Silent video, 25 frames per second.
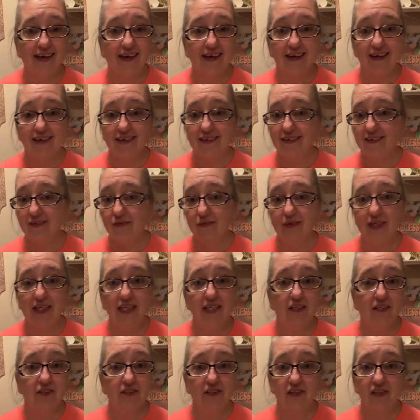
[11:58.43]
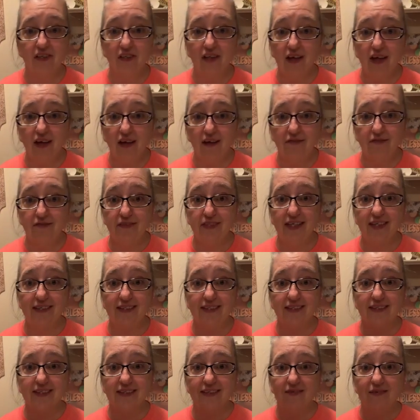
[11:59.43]
and we just loved
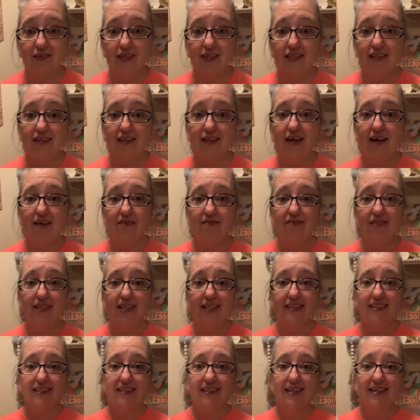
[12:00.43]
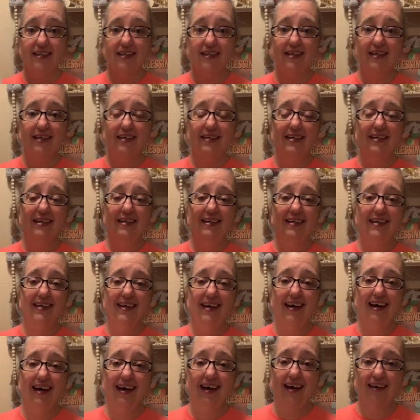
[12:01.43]
it. We loved it.
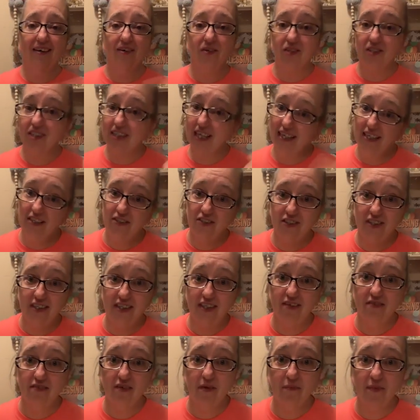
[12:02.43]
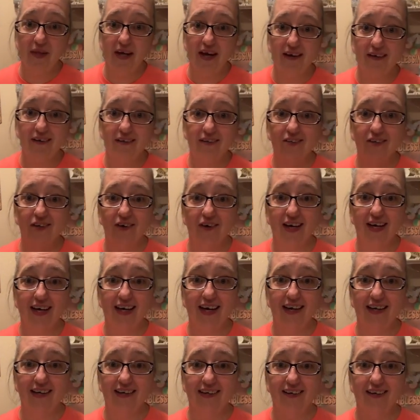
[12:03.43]
Of course, I used to live up there, so I
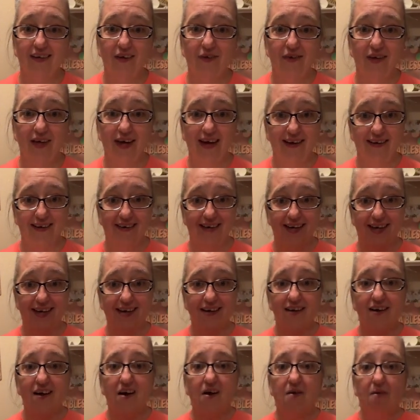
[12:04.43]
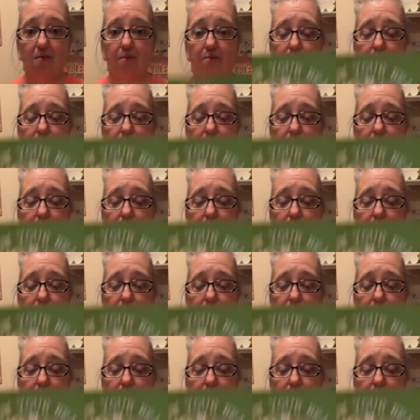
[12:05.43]
kind of know the area.